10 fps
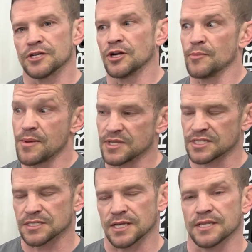You know, maybe this
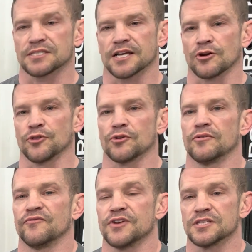is like the second or
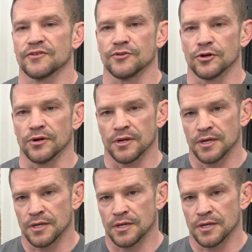third phase of your